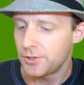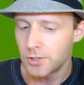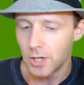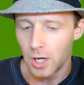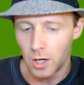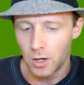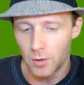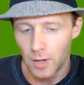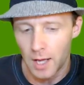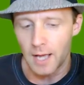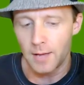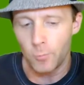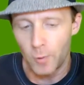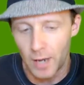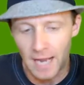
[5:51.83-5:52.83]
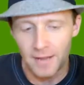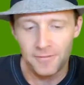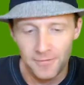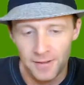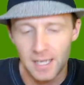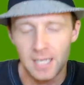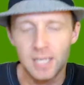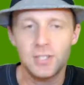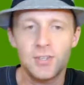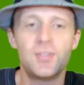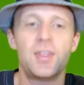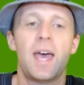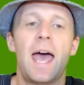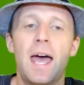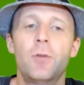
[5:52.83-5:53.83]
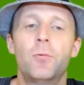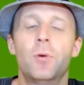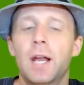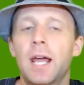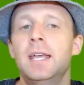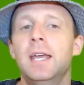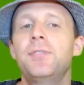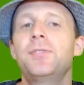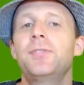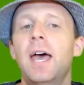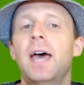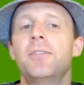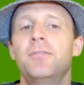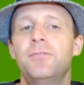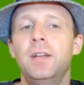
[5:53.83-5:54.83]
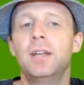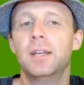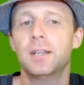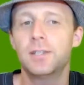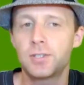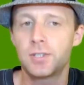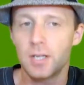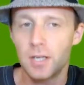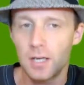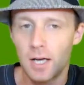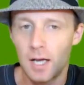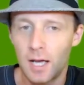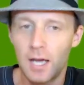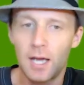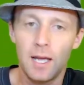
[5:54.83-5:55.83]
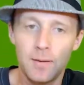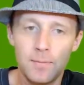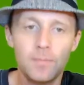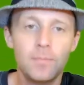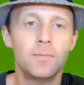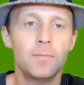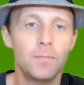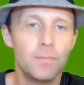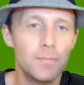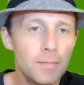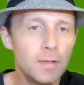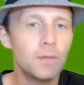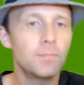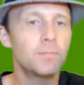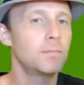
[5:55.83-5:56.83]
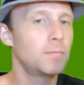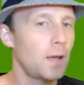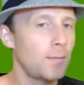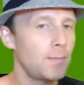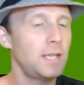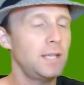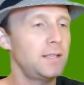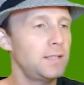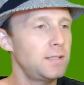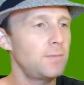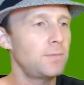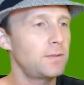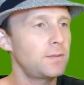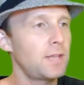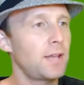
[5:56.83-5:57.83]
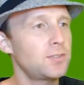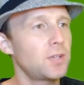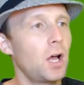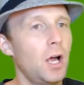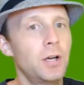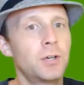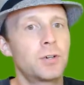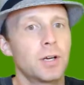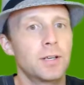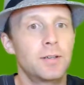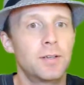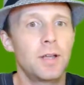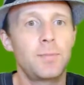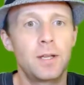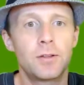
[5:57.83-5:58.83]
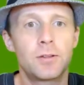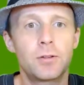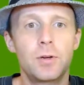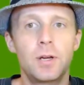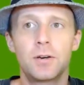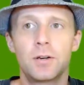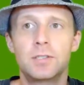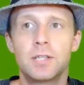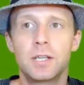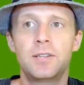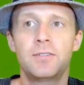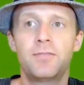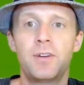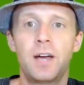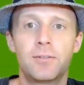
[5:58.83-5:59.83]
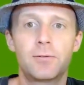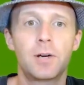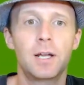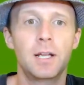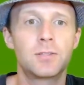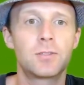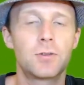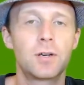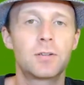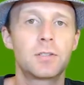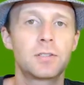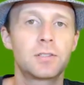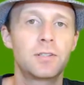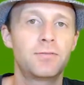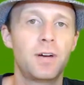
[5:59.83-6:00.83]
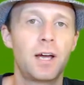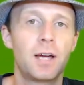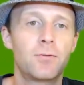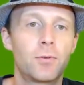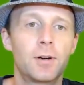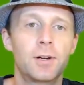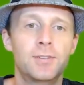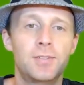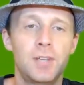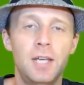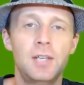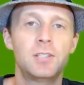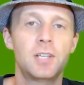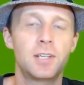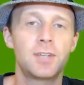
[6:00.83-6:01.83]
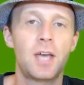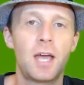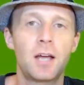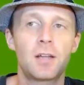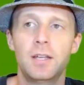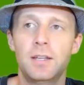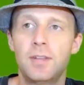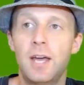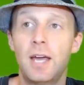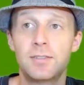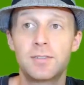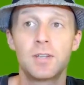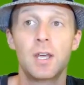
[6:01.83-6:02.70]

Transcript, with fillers: and so when i finish that when i get that finished i'm I mean, it, that's 100, I mean, 365 reads, 365 words each exactly.